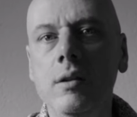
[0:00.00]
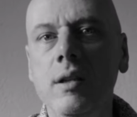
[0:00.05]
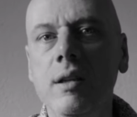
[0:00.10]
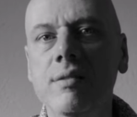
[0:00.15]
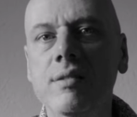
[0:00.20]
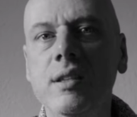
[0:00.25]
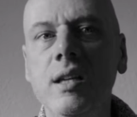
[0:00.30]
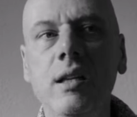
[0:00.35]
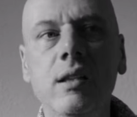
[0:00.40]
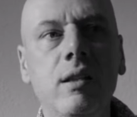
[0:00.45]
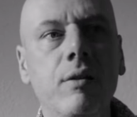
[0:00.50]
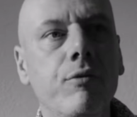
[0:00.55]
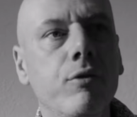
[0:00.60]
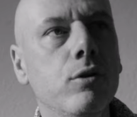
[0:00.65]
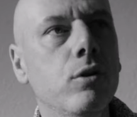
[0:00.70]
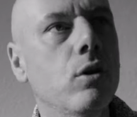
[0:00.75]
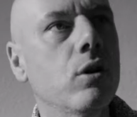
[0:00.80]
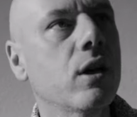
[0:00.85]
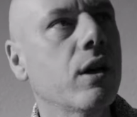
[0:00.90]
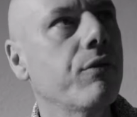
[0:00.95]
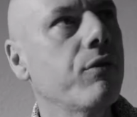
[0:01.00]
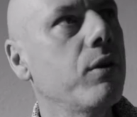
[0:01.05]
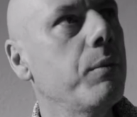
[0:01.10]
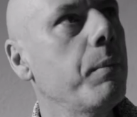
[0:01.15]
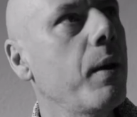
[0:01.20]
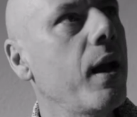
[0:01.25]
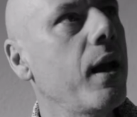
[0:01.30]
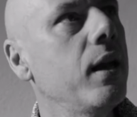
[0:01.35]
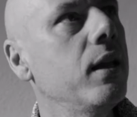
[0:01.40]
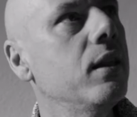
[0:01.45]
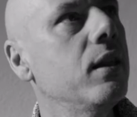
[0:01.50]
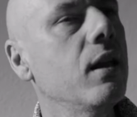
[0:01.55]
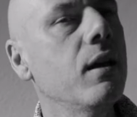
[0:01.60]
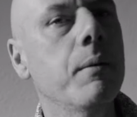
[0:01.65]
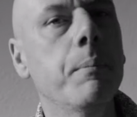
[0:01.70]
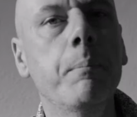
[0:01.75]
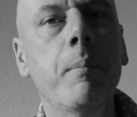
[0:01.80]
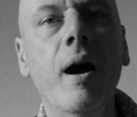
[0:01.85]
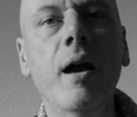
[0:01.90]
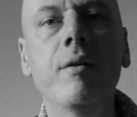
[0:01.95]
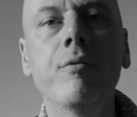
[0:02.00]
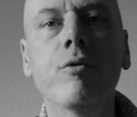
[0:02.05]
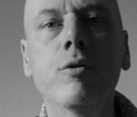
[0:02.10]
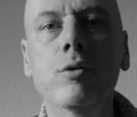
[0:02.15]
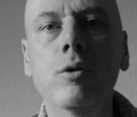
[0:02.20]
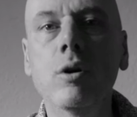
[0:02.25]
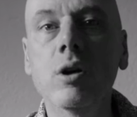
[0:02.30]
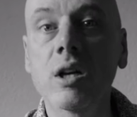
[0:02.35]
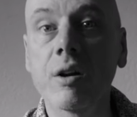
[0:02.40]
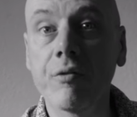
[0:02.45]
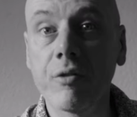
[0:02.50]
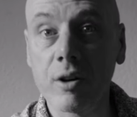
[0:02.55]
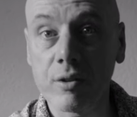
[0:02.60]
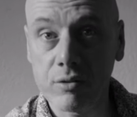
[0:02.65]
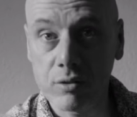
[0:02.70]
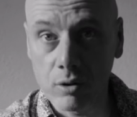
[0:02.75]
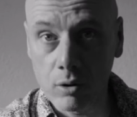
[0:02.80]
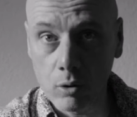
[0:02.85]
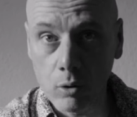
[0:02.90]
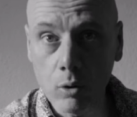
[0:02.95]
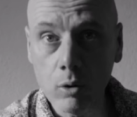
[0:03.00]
the street photography made by photographers,